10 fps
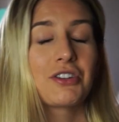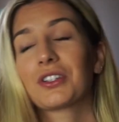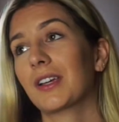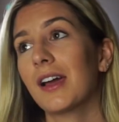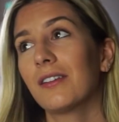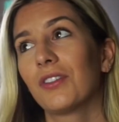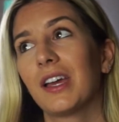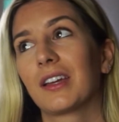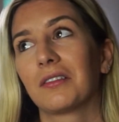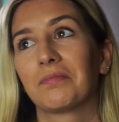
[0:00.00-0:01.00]
I just kind of
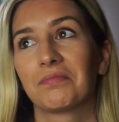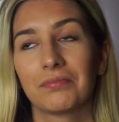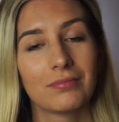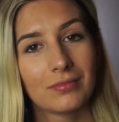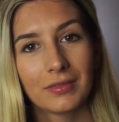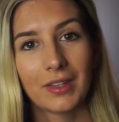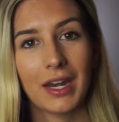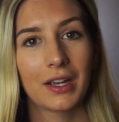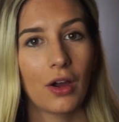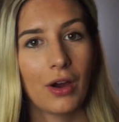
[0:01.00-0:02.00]
like
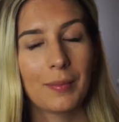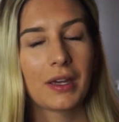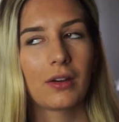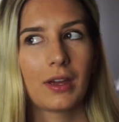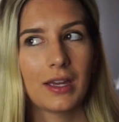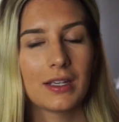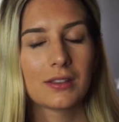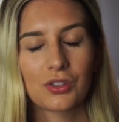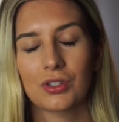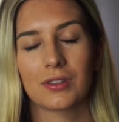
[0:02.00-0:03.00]
let it go. I'm like, okay,
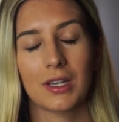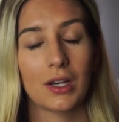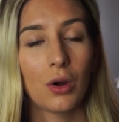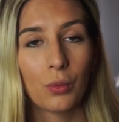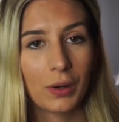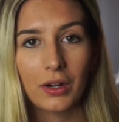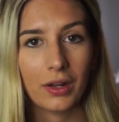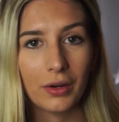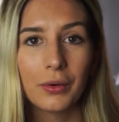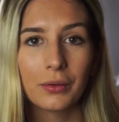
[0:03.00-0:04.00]
he's just like a
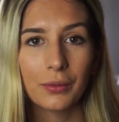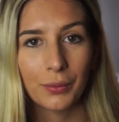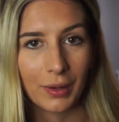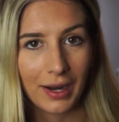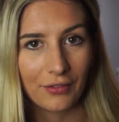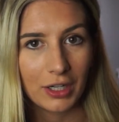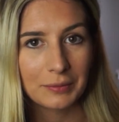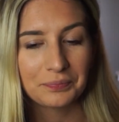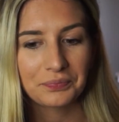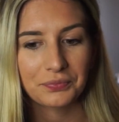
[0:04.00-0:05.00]
weirdo, whatever.